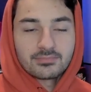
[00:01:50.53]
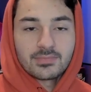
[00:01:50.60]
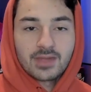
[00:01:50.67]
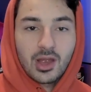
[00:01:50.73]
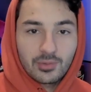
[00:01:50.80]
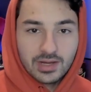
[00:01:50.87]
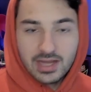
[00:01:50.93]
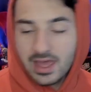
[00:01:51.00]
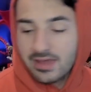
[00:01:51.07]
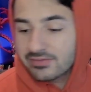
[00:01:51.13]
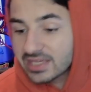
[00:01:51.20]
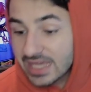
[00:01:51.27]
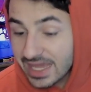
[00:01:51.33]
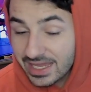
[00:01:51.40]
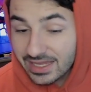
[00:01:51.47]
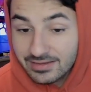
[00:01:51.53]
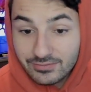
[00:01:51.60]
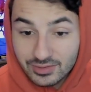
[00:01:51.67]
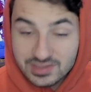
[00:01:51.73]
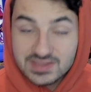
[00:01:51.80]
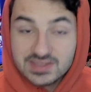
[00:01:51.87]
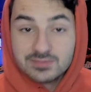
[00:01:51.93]
Are we going to have King
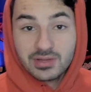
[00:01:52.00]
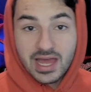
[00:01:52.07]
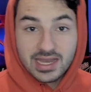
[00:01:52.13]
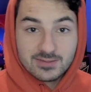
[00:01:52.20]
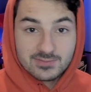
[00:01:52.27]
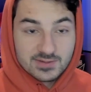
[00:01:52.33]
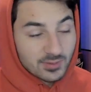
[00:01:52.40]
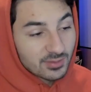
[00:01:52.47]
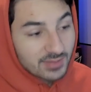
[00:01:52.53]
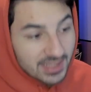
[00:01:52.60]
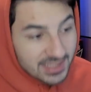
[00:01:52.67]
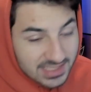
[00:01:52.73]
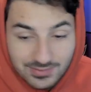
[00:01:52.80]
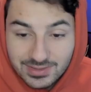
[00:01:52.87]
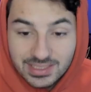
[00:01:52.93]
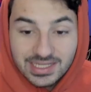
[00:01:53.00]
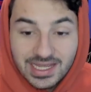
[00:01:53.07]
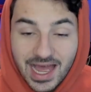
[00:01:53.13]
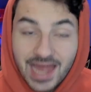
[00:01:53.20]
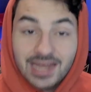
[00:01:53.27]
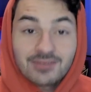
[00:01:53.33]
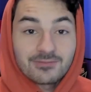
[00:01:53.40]
versus Platinum Sperm? That's going to be
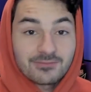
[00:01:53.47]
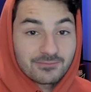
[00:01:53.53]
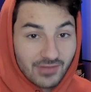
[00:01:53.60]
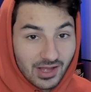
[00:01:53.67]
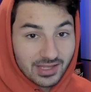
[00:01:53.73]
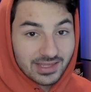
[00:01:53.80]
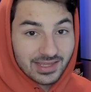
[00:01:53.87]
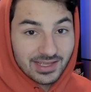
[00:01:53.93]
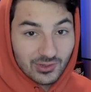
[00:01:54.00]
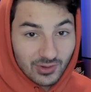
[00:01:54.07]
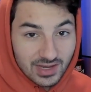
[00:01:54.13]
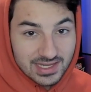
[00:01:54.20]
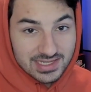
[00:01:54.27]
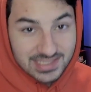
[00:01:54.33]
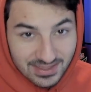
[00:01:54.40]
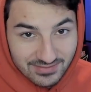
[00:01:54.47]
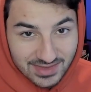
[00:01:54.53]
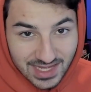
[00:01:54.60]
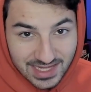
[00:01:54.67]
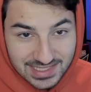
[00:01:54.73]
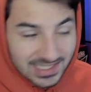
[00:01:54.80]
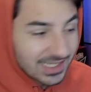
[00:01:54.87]
kind of fucking crazy if
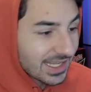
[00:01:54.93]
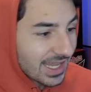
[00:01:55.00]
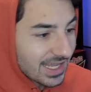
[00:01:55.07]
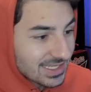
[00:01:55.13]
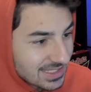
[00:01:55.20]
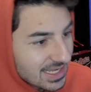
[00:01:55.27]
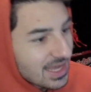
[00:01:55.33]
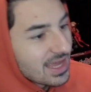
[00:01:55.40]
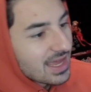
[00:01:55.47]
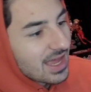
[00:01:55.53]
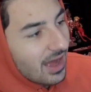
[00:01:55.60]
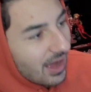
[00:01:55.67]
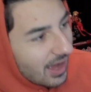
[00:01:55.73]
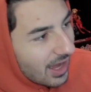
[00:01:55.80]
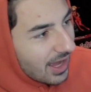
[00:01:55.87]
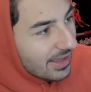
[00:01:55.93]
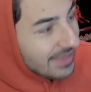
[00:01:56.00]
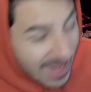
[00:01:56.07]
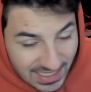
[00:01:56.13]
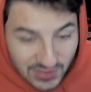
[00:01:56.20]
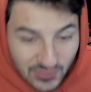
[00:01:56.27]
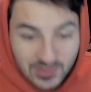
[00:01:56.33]
that's the case. Uh,
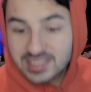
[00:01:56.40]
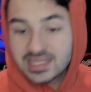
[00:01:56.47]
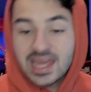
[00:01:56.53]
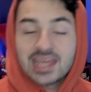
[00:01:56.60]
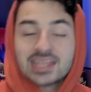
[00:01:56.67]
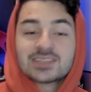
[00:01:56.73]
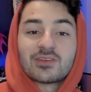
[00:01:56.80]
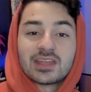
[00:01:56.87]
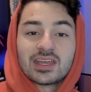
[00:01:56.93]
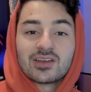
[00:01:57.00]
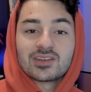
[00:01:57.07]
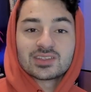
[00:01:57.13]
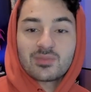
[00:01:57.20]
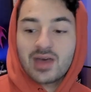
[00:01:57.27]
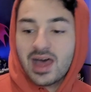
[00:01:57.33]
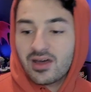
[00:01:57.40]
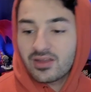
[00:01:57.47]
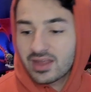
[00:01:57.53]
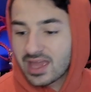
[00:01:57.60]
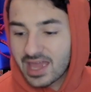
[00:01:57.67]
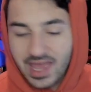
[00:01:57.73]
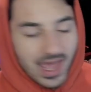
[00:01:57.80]
that's what today's video is about.
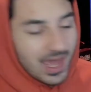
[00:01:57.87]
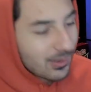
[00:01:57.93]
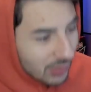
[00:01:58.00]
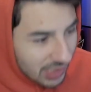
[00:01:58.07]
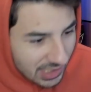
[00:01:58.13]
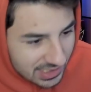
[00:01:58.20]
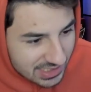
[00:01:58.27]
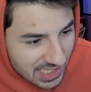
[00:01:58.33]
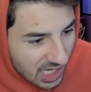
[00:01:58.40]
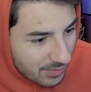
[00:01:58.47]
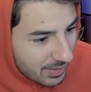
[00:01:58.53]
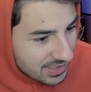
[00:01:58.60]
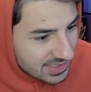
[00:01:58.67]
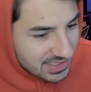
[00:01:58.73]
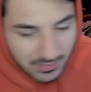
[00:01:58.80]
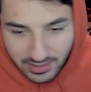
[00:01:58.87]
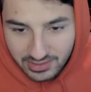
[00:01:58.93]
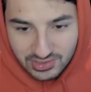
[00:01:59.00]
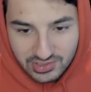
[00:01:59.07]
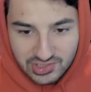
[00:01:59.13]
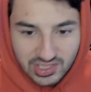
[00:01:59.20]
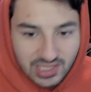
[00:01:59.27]
And we're going to talk about some
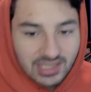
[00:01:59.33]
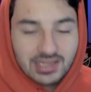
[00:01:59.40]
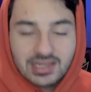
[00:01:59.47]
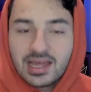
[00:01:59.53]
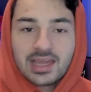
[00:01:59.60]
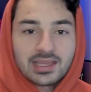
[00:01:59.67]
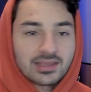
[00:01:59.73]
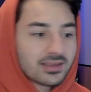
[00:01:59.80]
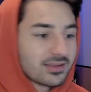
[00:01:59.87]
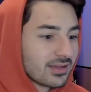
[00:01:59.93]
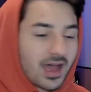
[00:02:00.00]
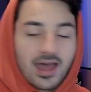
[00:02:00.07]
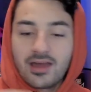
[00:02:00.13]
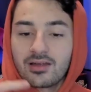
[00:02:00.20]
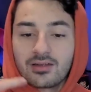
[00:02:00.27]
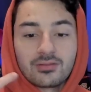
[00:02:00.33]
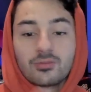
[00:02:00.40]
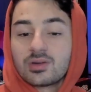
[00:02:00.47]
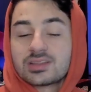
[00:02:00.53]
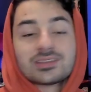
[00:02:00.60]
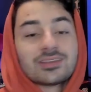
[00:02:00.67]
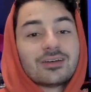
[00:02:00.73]
other shit like uh,
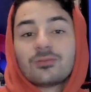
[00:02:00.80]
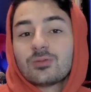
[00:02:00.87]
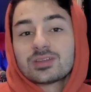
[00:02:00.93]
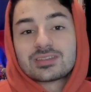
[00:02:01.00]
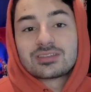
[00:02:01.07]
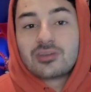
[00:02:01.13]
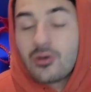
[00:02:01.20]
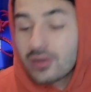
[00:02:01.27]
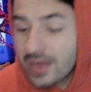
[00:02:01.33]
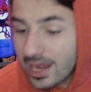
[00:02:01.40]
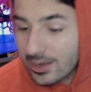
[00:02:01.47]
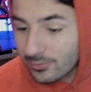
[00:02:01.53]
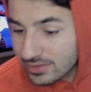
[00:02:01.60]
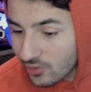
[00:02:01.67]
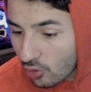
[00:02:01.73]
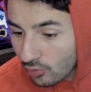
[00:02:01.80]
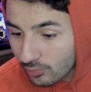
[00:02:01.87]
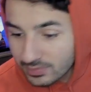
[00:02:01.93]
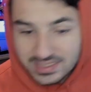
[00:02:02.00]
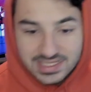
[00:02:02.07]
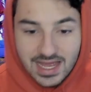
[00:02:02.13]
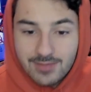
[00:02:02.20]
what's uh, what's going on with
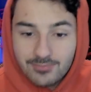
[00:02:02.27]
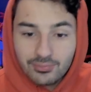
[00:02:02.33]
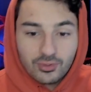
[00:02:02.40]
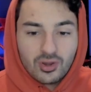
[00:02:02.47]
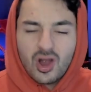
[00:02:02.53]
Homeless Emperor.